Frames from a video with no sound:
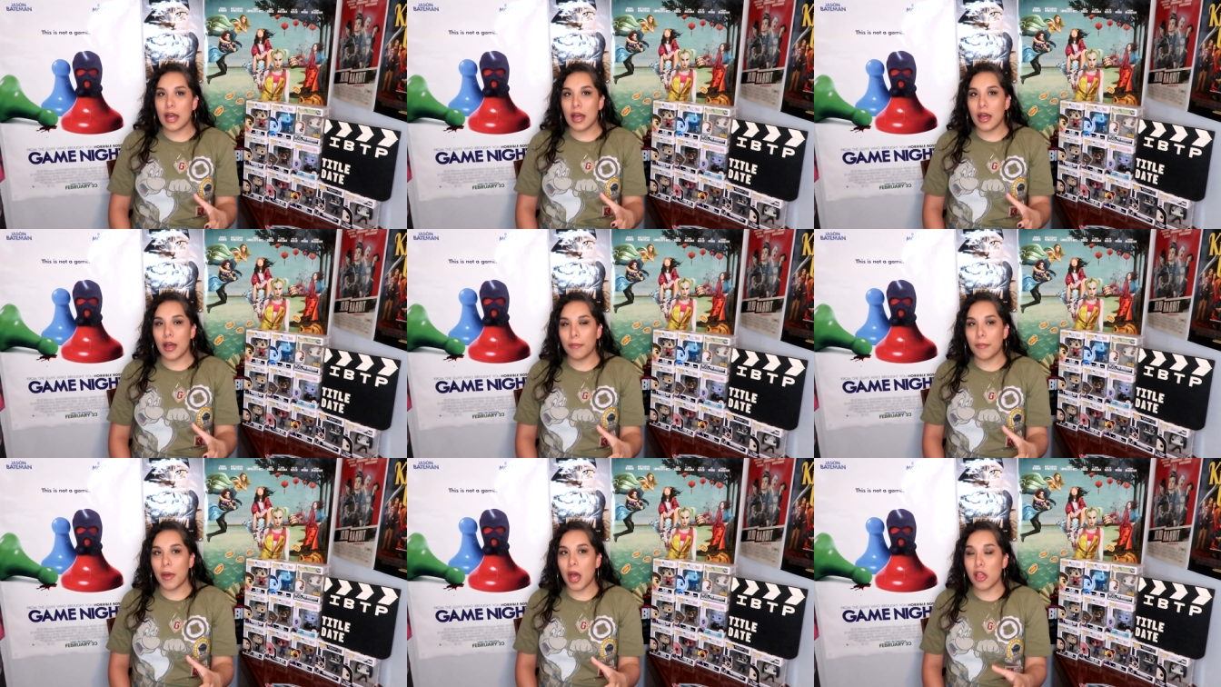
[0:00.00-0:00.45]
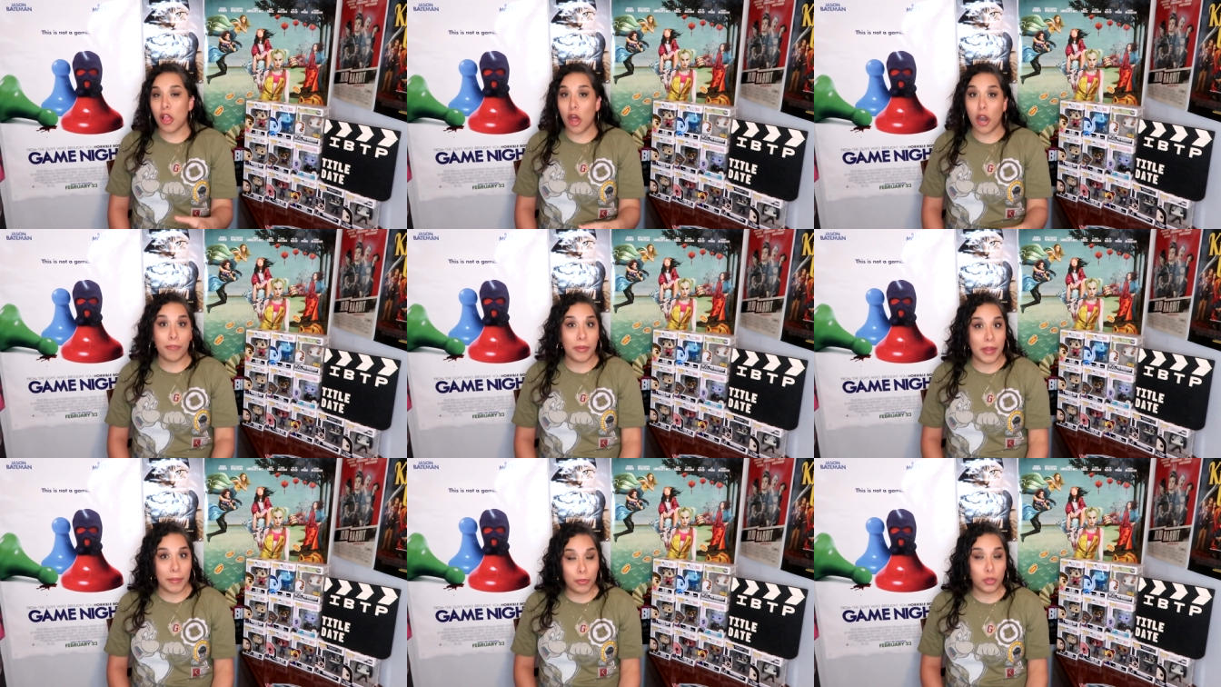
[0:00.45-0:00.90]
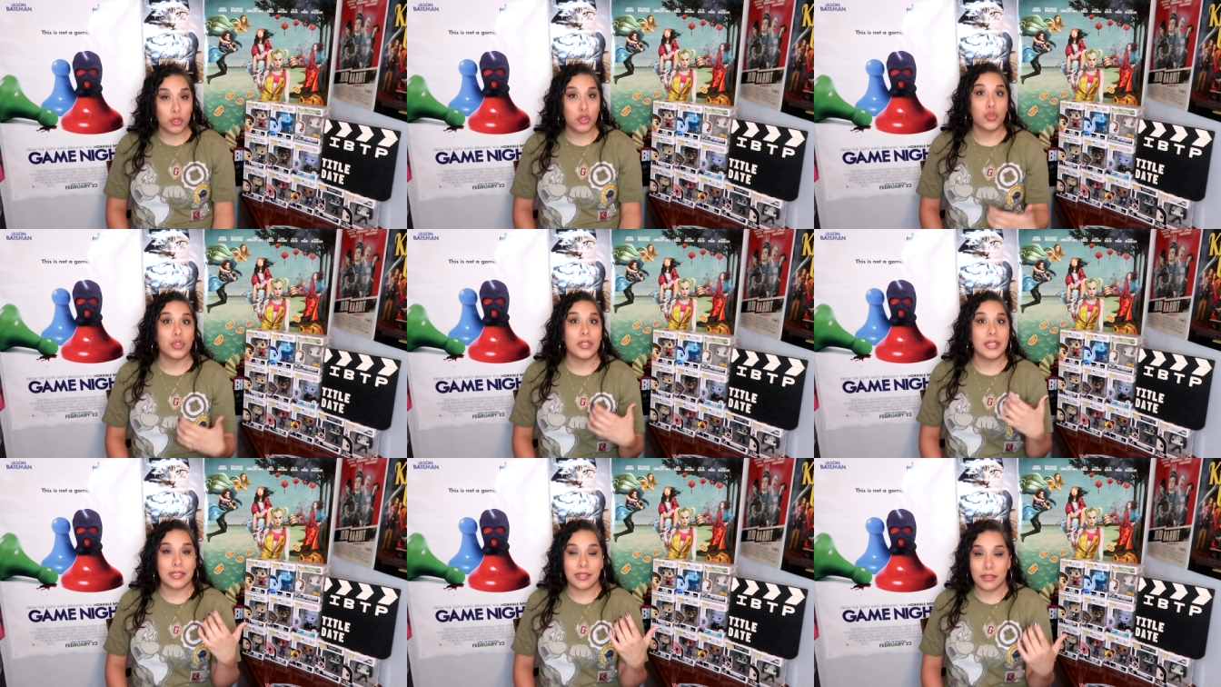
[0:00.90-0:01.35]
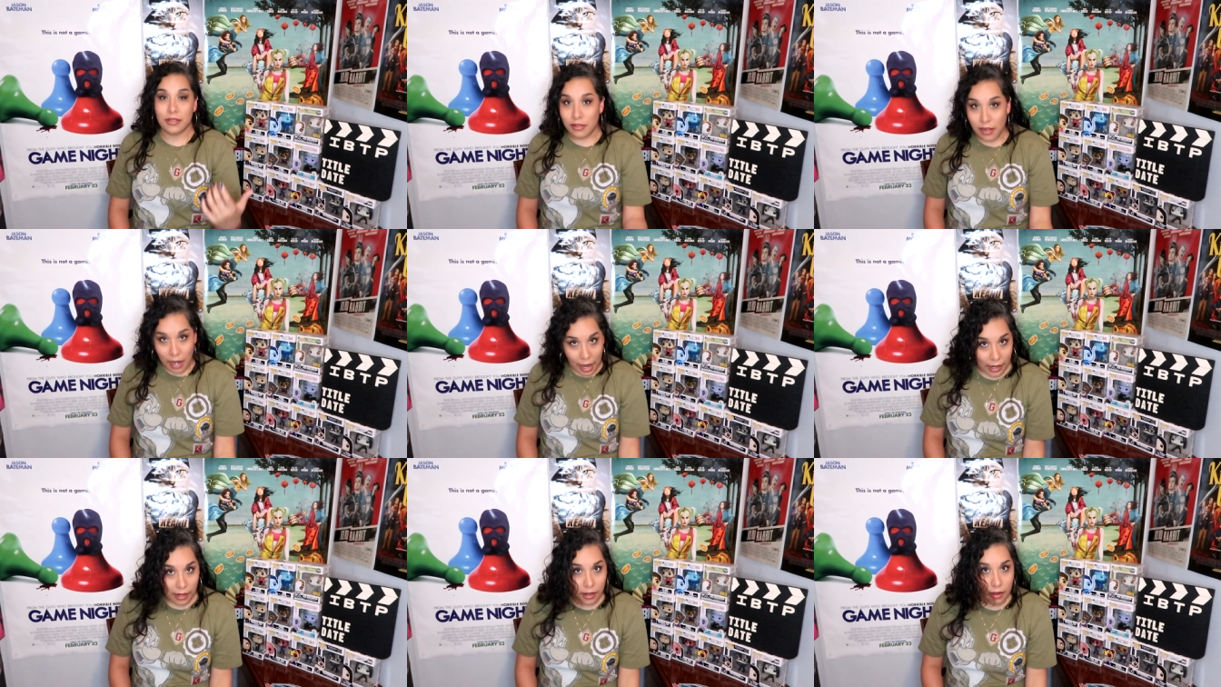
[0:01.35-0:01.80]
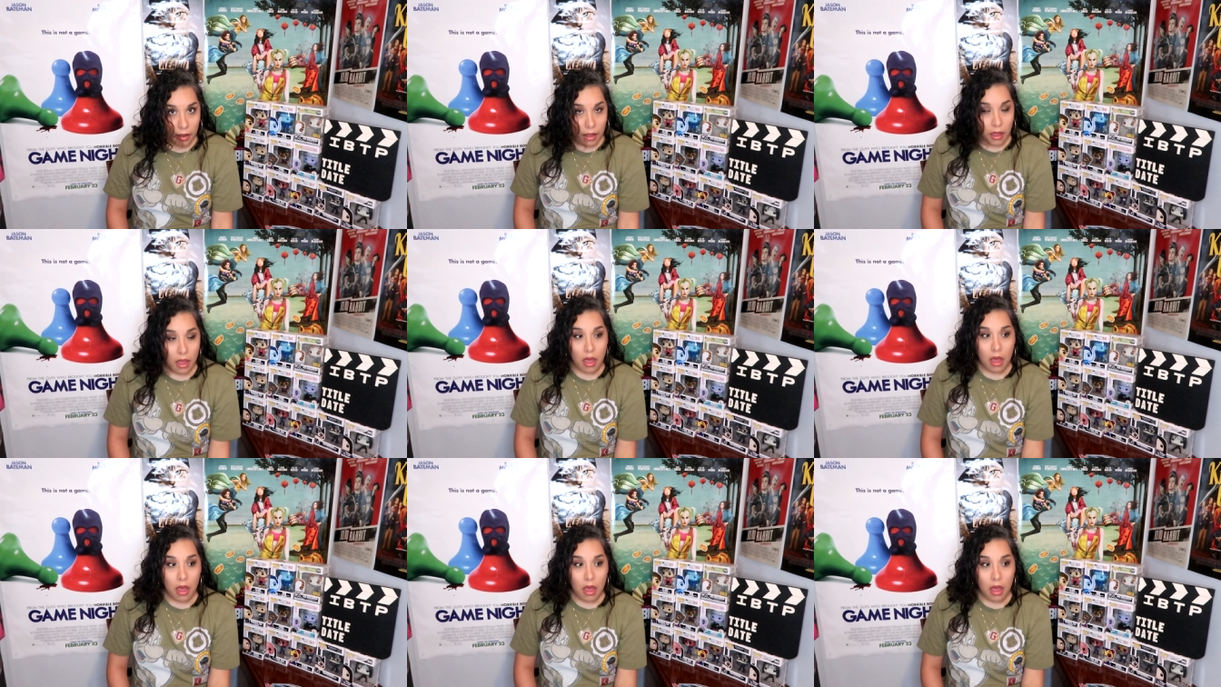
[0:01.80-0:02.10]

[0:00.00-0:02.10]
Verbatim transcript: um, a lot of people to dislike